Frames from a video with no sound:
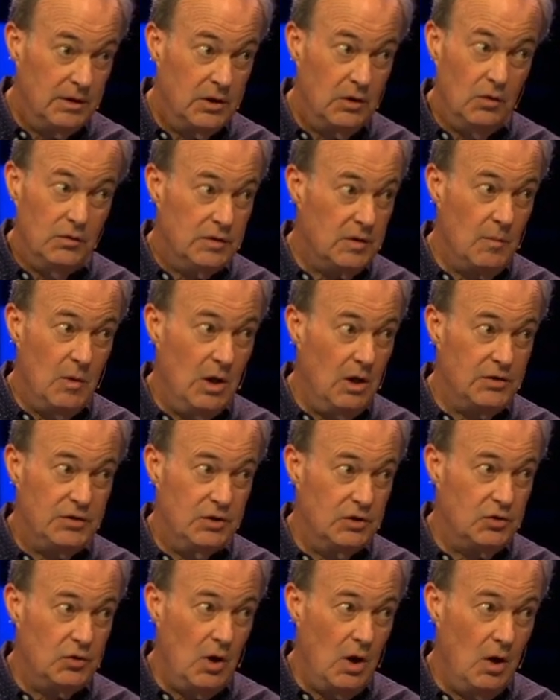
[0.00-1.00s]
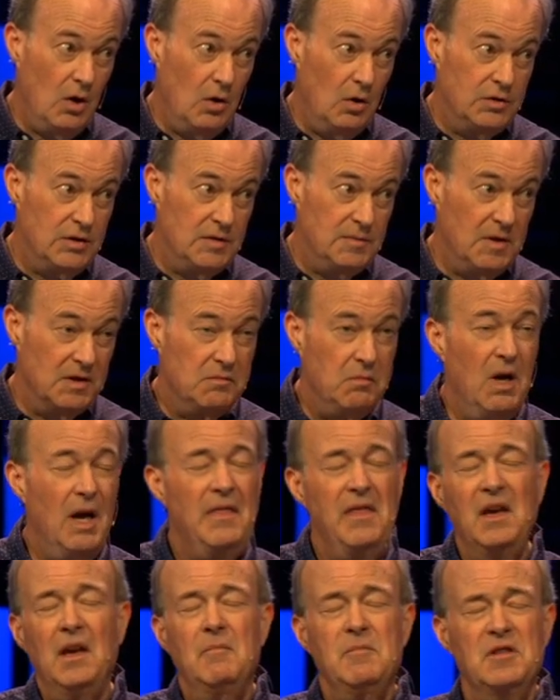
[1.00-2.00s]
You don't demolish a stronghold just because, well,
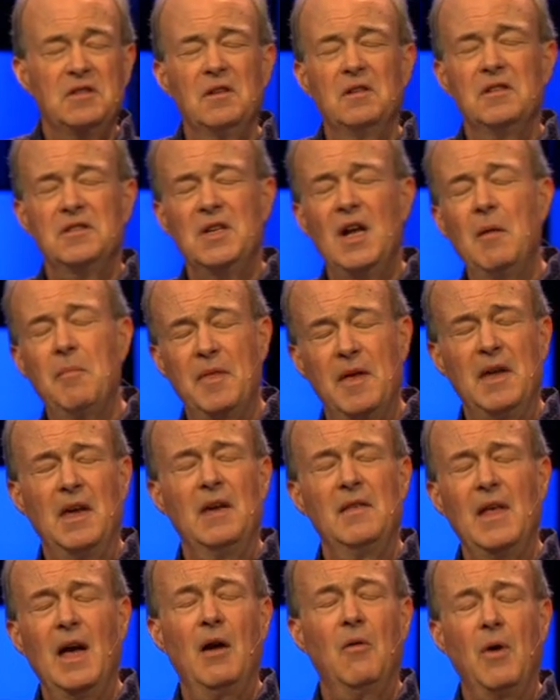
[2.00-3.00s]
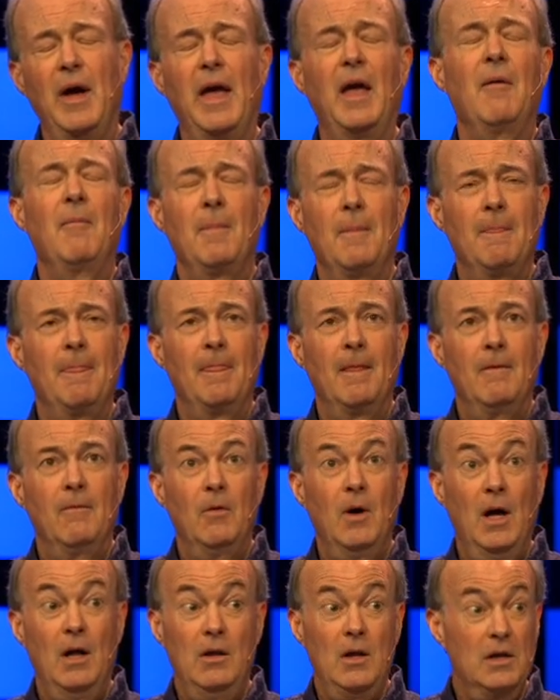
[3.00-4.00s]
I think I'm just going to stop thinking that way.
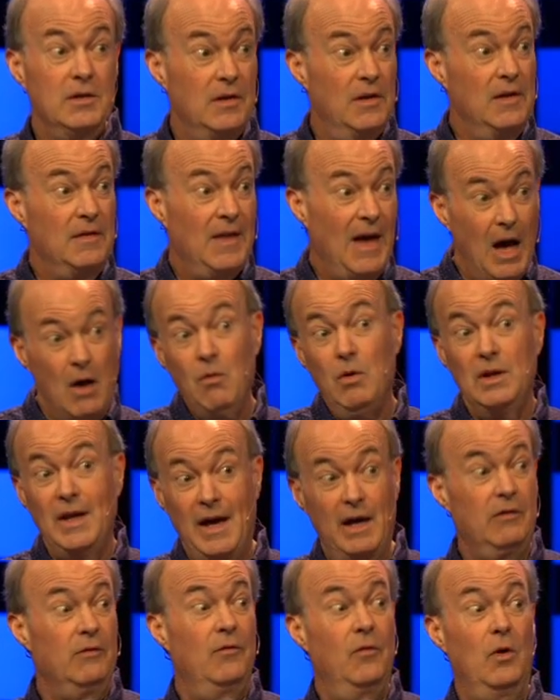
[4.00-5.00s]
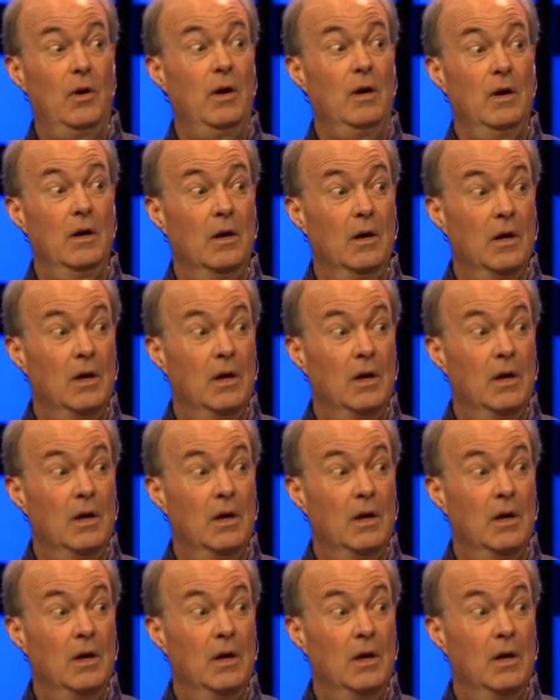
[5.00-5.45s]
Well, how long do you think that will last for?